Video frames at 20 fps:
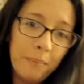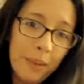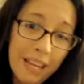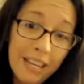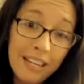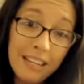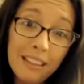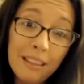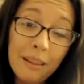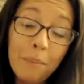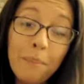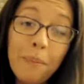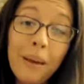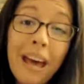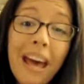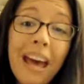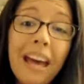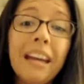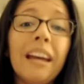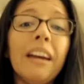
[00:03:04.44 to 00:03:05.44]
pain in the
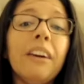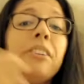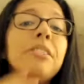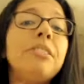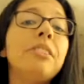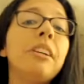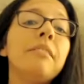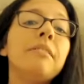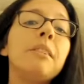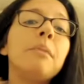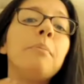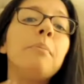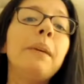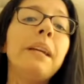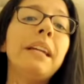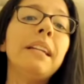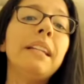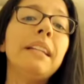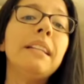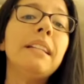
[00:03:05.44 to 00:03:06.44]
back. I also have some
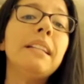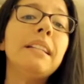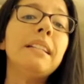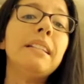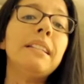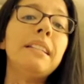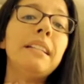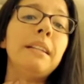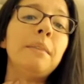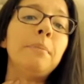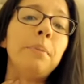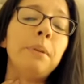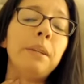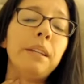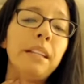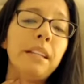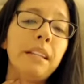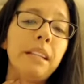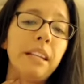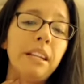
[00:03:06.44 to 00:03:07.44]
pain deep
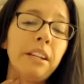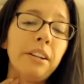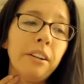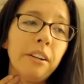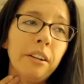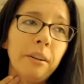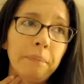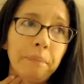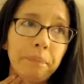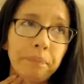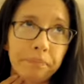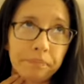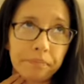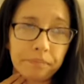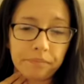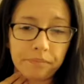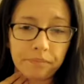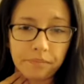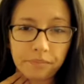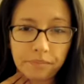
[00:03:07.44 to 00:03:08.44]
in here.
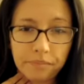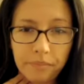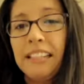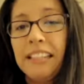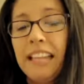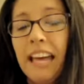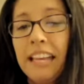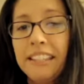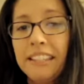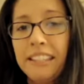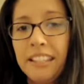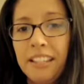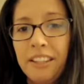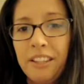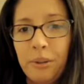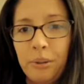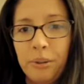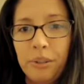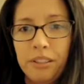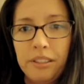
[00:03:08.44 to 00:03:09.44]
Lastly,
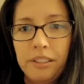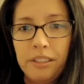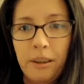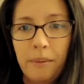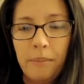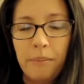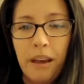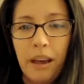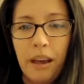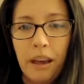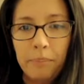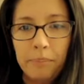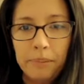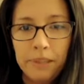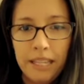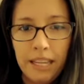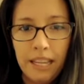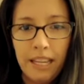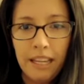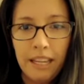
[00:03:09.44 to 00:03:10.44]
there was some
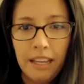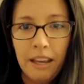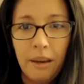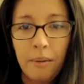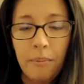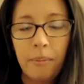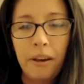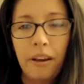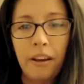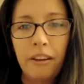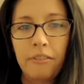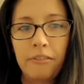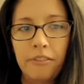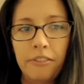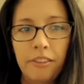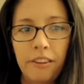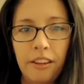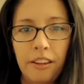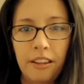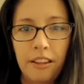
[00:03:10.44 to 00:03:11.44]
uptake above
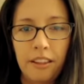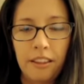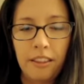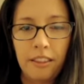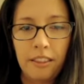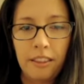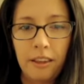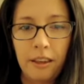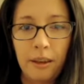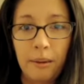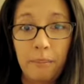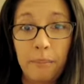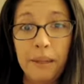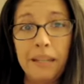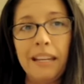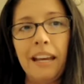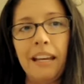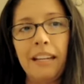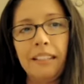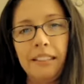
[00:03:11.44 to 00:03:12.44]
the
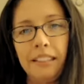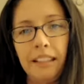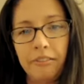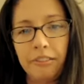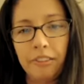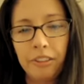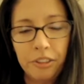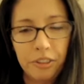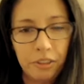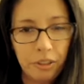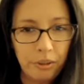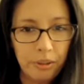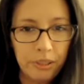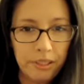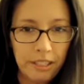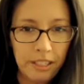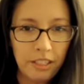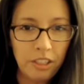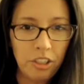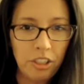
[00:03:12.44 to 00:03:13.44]
benign level, so
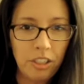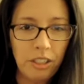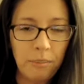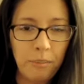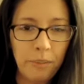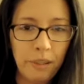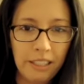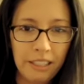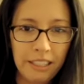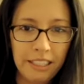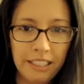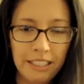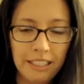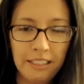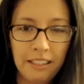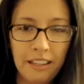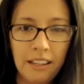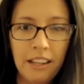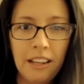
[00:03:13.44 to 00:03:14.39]
essentially malignant